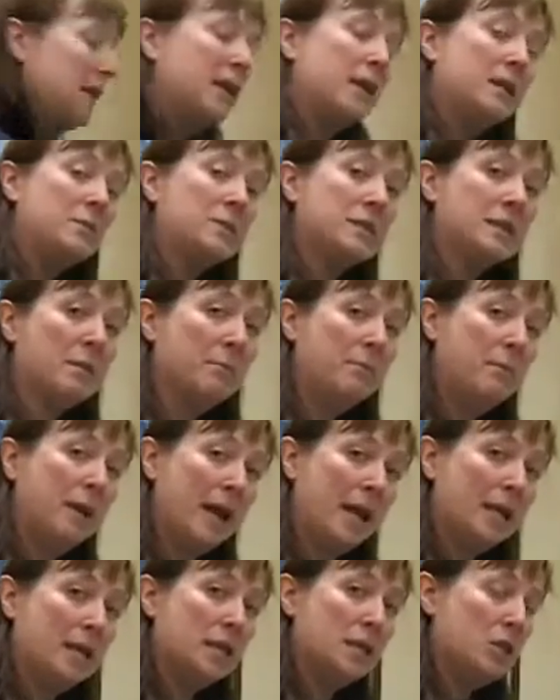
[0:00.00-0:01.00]
to keep some
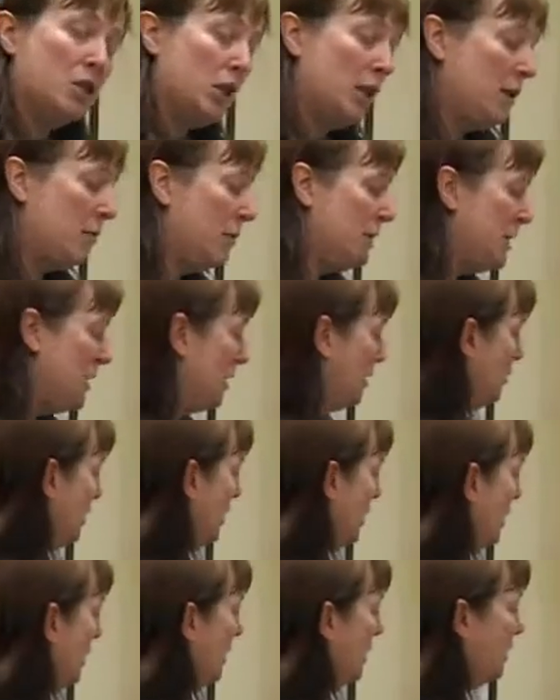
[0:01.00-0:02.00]
bandaging
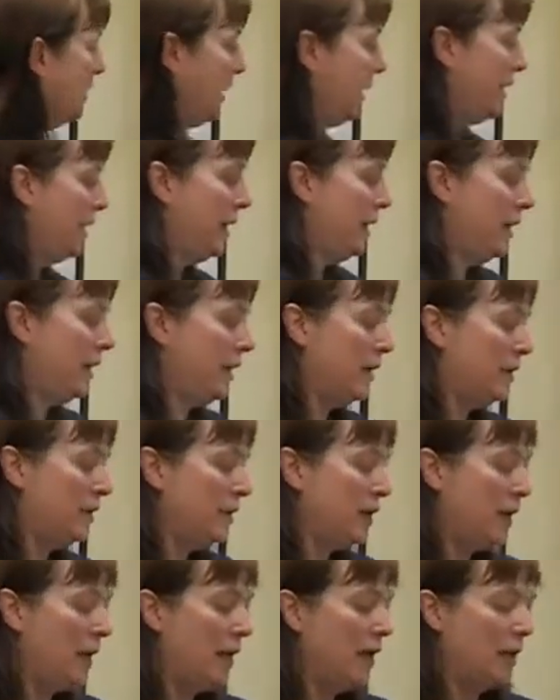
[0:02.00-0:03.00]
material,
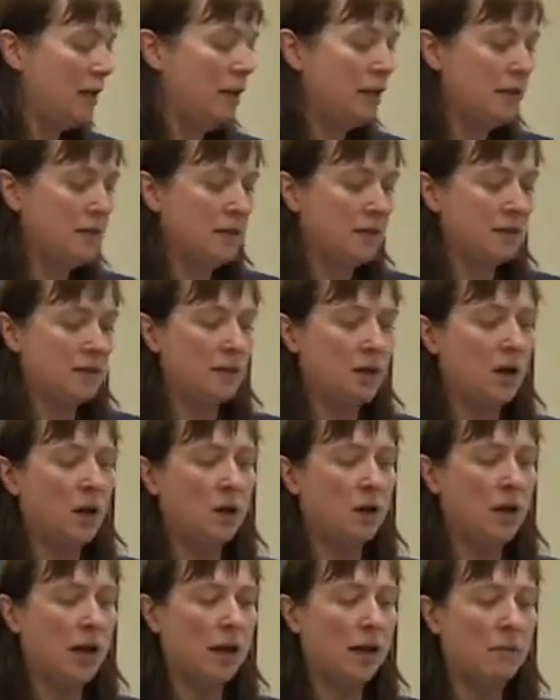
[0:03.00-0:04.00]
and this is
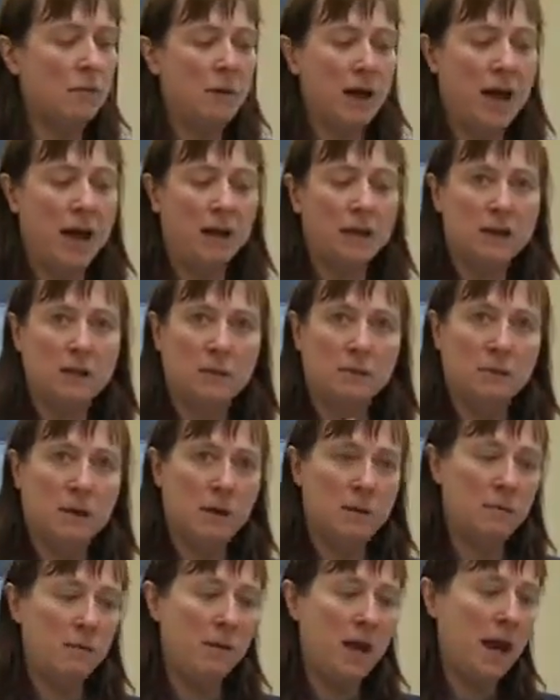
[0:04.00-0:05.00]
all kind of packed up
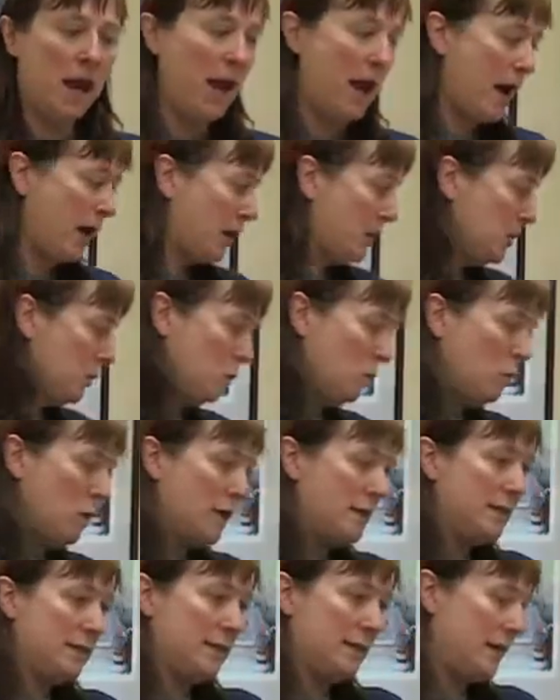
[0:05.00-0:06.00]
compact.
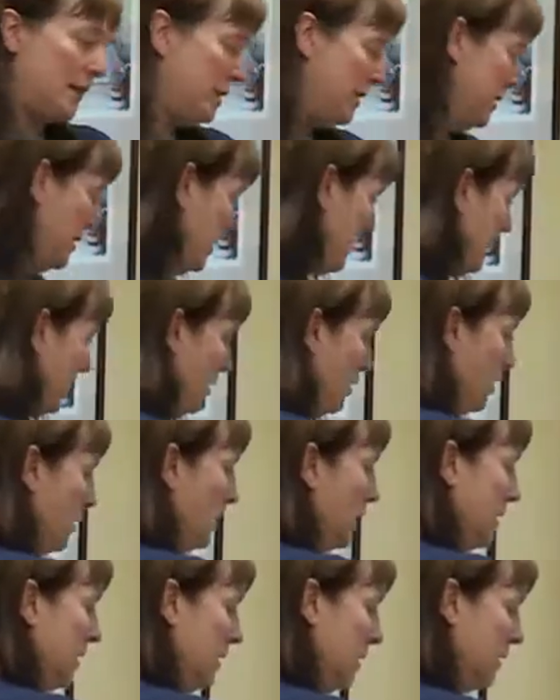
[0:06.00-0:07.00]
What's in
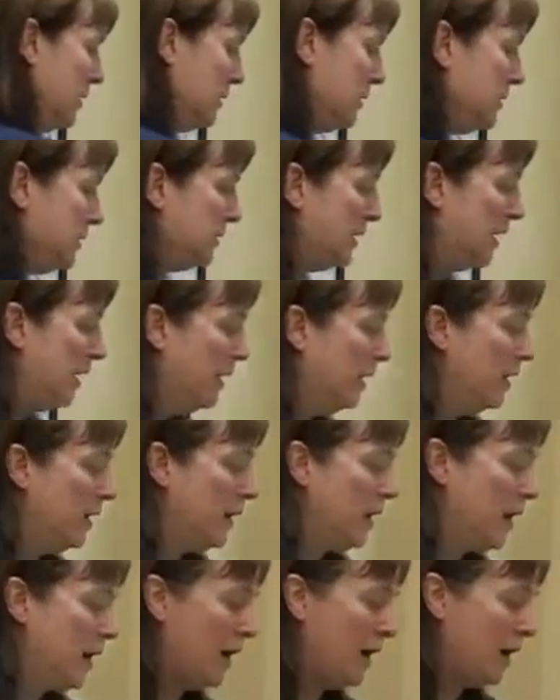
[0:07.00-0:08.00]
here is
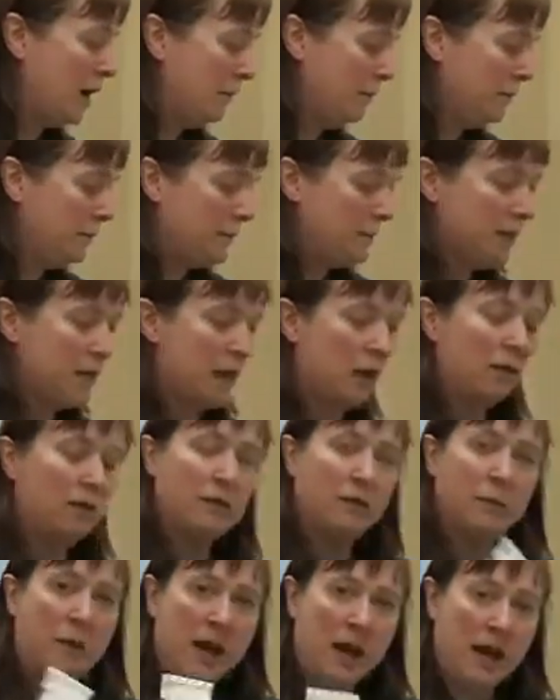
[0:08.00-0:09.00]

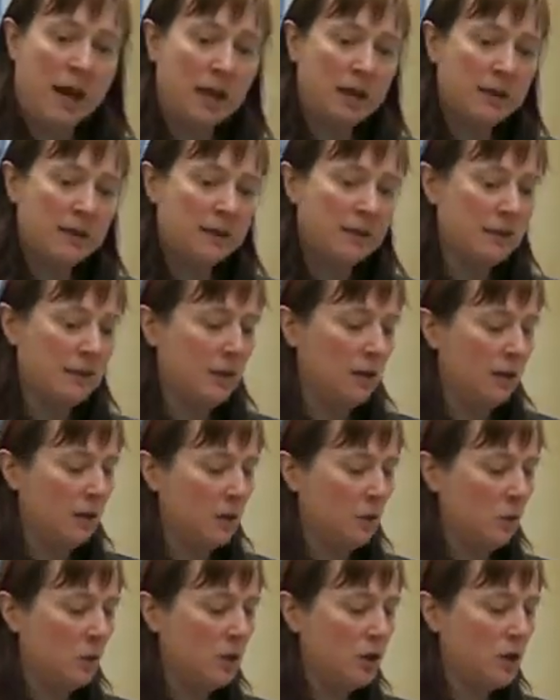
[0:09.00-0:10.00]
Talfa pads,
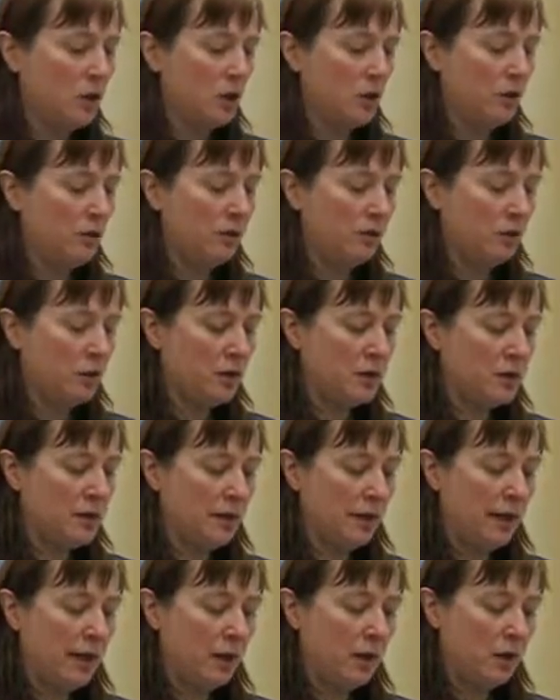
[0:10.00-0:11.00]
which are the
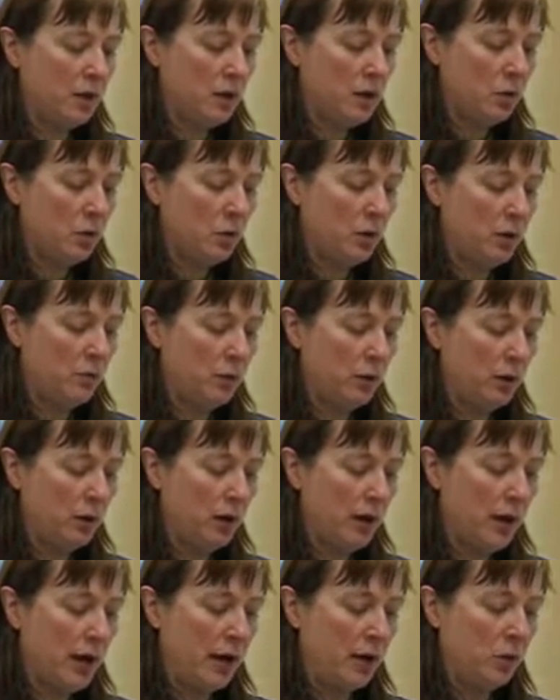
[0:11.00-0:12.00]
first layer you would
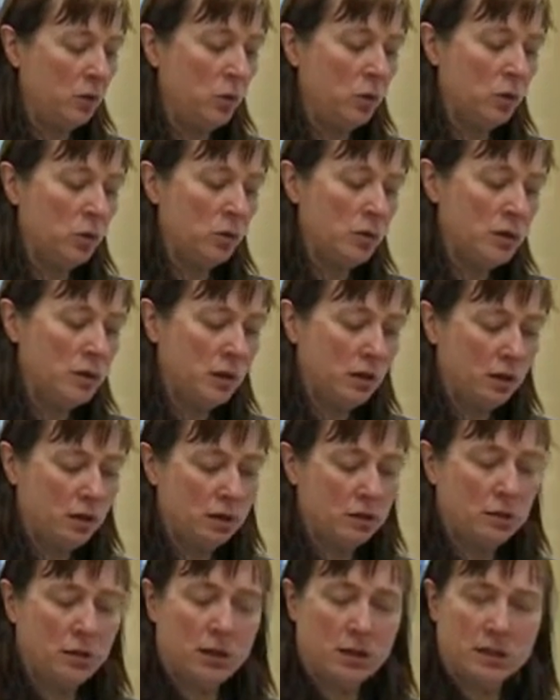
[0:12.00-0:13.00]
put on a wound
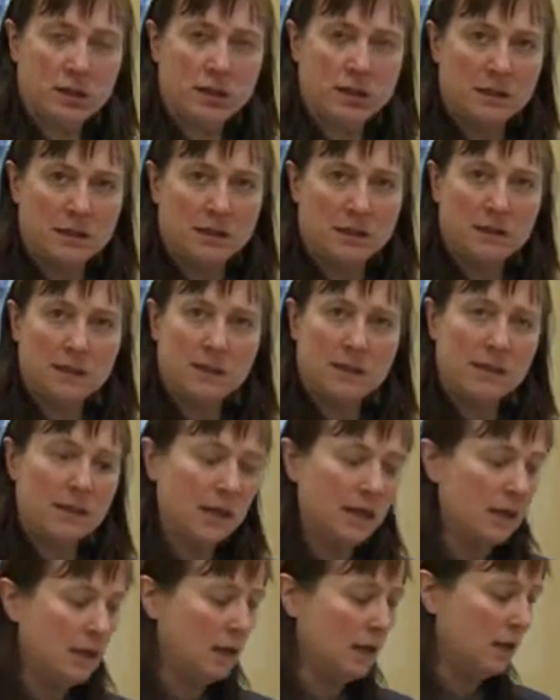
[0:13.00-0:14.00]
that doesn't
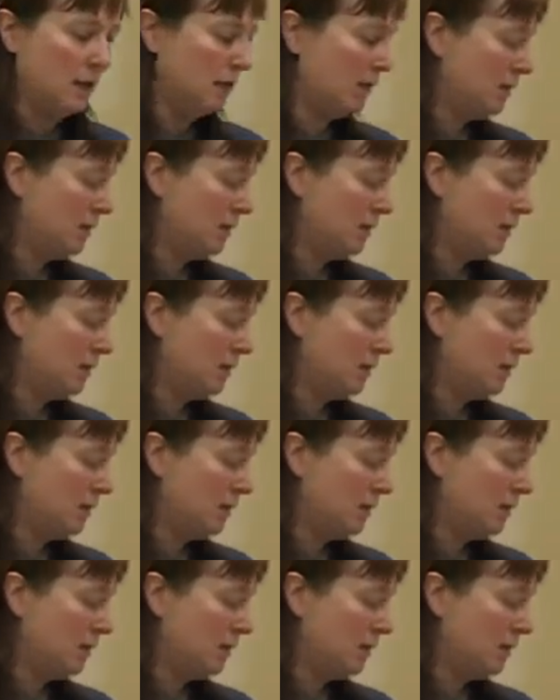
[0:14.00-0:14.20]
stick,